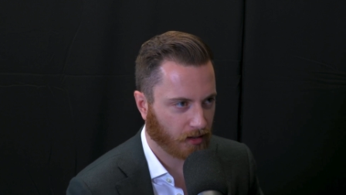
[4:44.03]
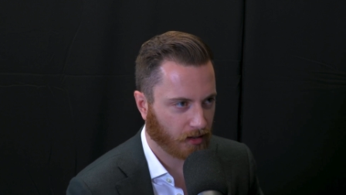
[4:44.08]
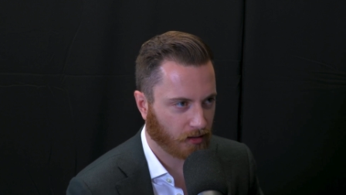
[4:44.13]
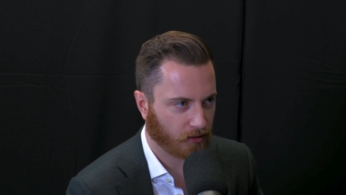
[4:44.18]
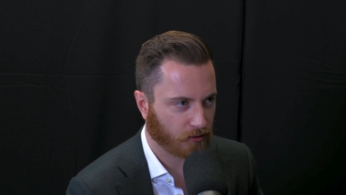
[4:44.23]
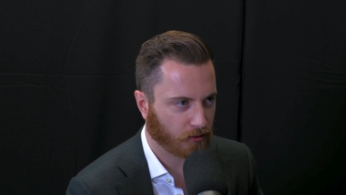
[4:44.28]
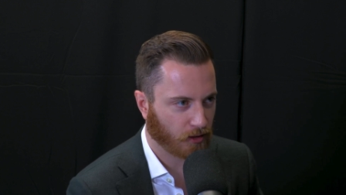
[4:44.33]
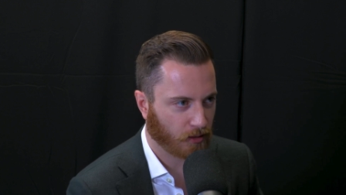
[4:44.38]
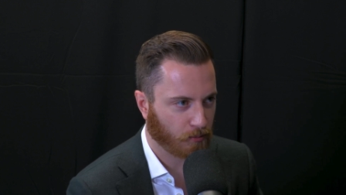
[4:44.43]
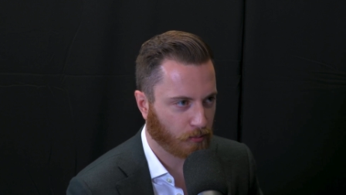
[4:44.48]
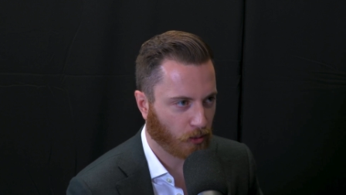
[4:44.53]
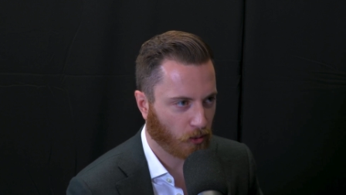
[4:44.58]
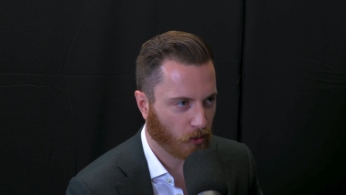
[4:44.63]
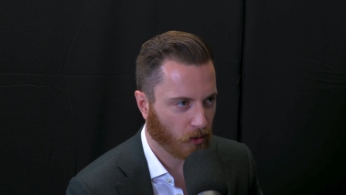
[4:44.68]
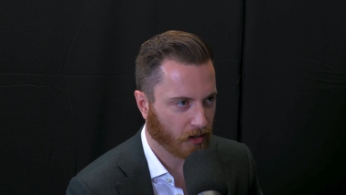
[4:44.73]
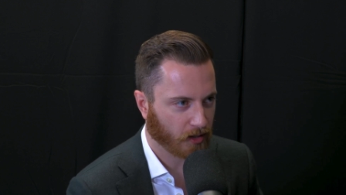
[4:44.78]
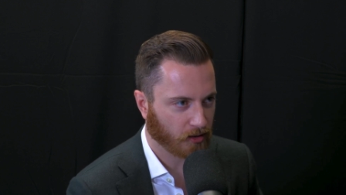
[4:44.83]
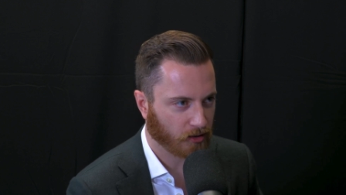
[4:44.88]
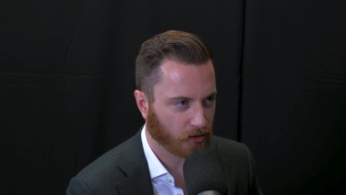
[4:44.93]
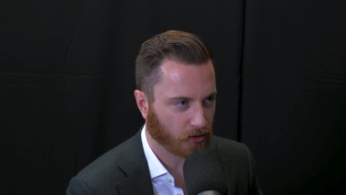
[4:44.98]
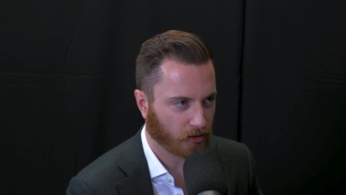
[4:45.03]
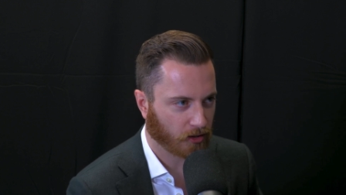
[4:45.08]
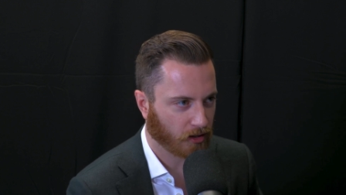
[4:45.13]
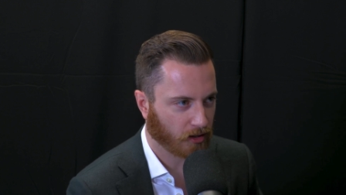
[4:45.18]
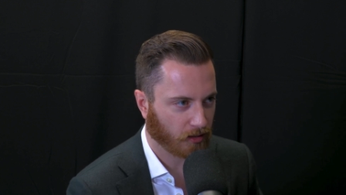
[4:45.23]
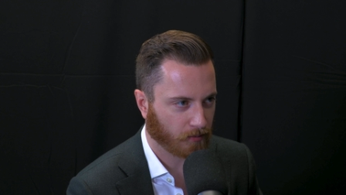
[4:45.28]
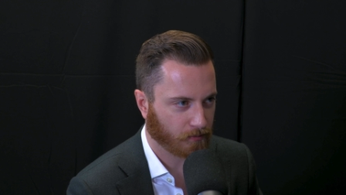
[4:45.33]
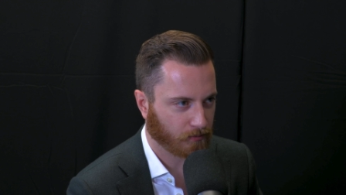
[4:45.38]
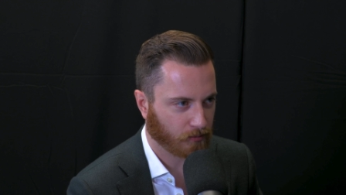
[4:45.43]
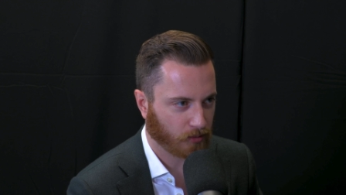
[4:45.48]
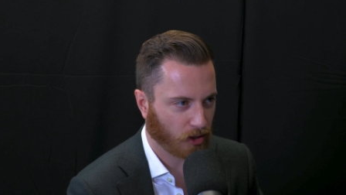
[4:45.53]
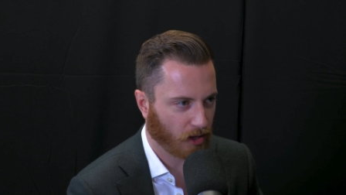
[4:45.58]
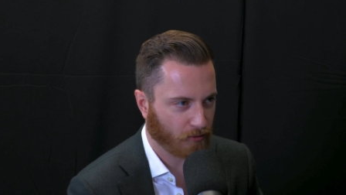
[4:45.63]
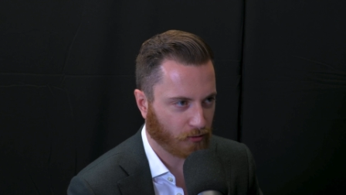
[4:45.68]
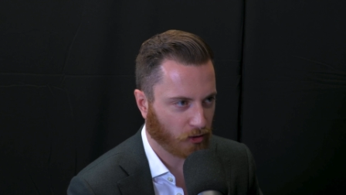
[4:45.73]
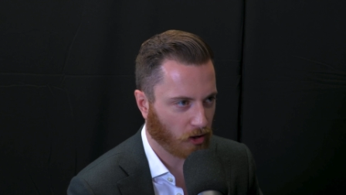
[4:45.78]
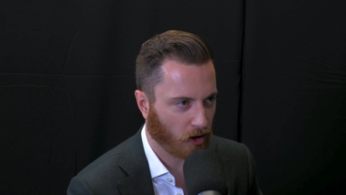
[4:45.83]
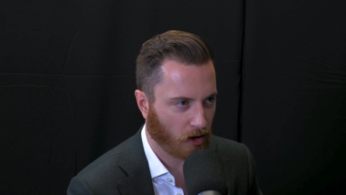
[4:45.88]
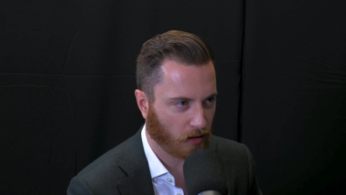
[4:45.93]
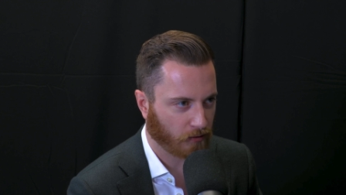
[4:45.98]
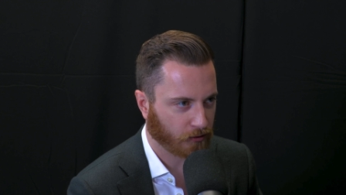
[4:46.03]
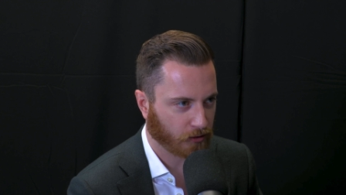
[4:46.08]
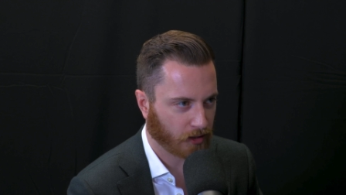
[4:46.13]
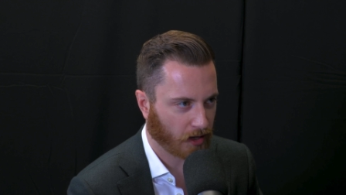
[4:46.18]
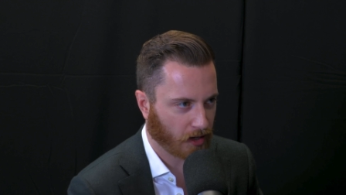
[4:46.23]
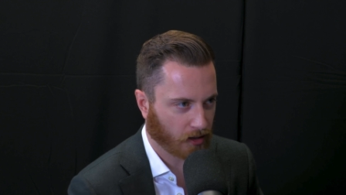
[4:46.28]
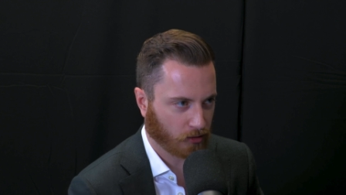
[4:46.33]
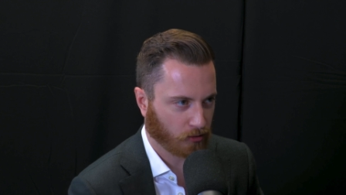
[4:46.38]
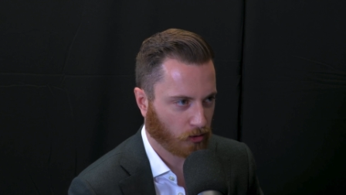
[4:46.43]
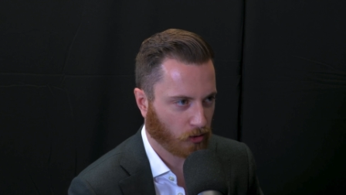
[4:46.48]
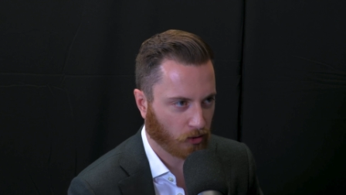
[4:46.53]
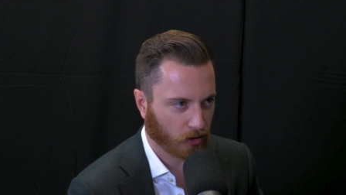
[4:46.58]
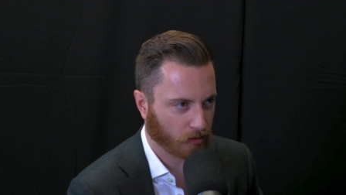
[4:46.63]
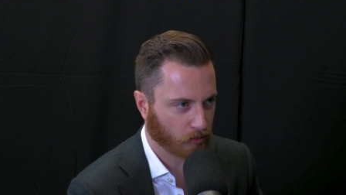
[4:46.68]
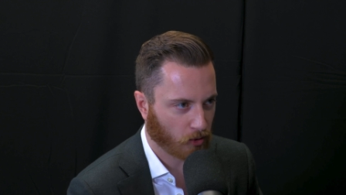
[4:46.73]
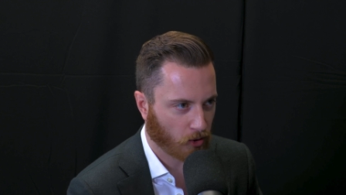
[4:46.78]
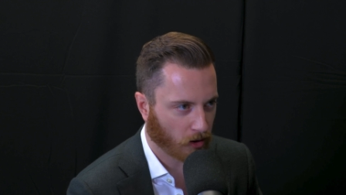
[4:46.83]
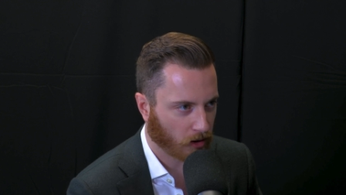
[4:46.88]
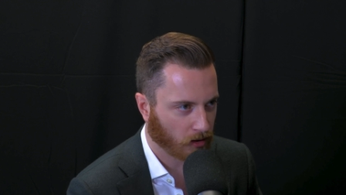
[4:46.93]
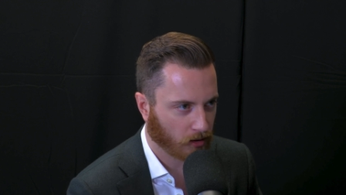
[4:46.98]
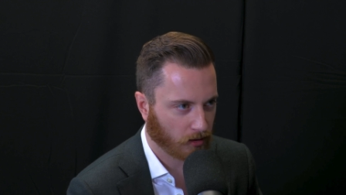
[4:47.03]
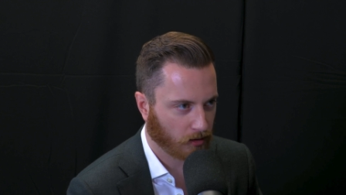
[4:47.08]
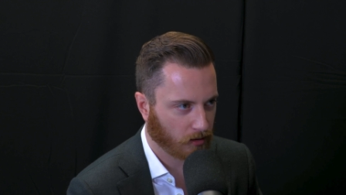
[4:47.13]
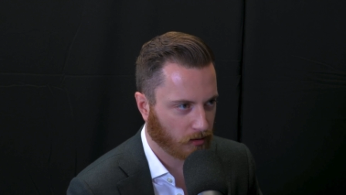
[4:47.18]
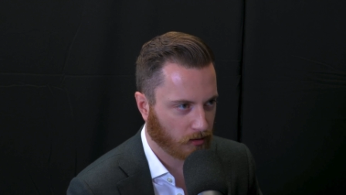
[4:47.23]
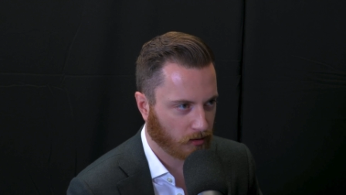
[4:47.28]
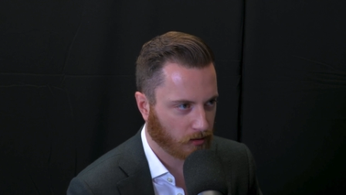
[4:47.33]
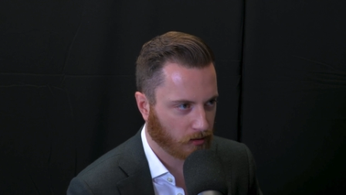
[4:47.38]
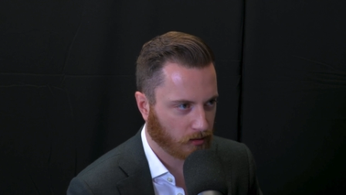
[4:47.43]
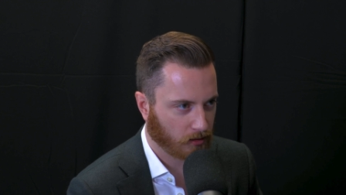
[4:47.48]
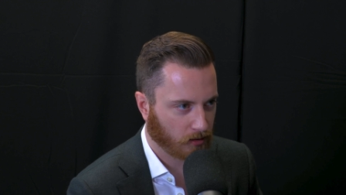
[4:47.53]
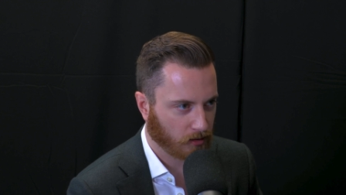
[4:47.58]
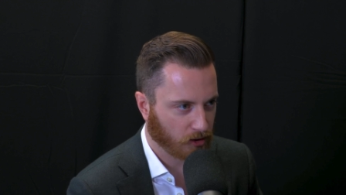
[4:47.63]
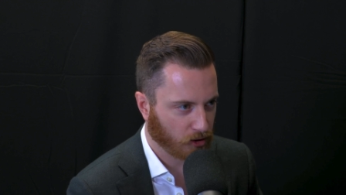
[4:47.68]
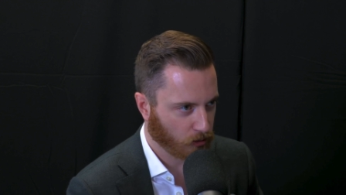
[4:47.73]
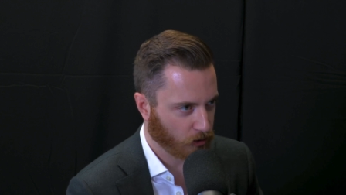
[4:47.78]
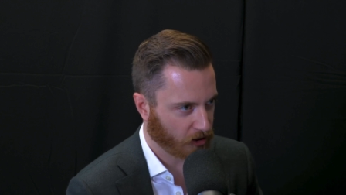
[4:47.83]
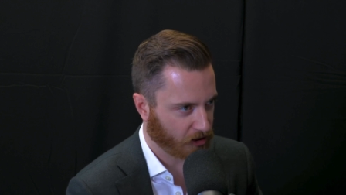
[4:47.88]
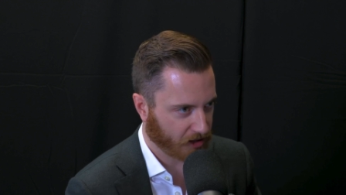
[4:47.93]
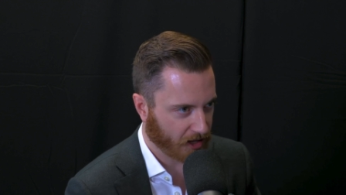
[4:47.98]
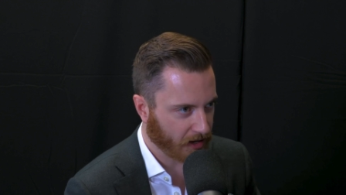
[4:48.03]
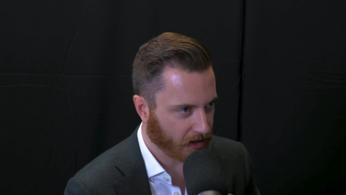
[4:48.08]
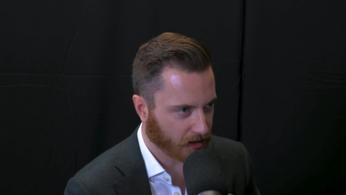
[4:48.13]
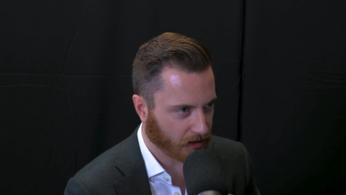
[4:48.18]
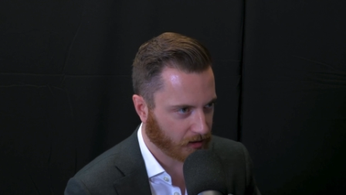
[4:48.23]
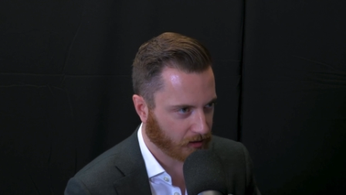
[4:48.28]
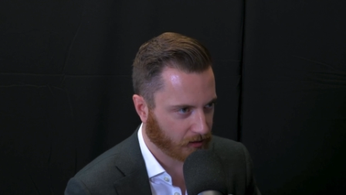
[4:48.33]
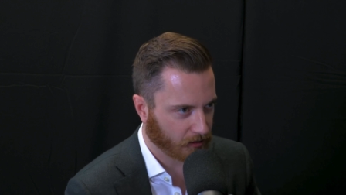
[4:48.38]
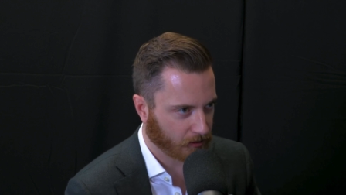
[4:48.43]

at some point you're going to level off and not grow anymore. Yeah. You would think.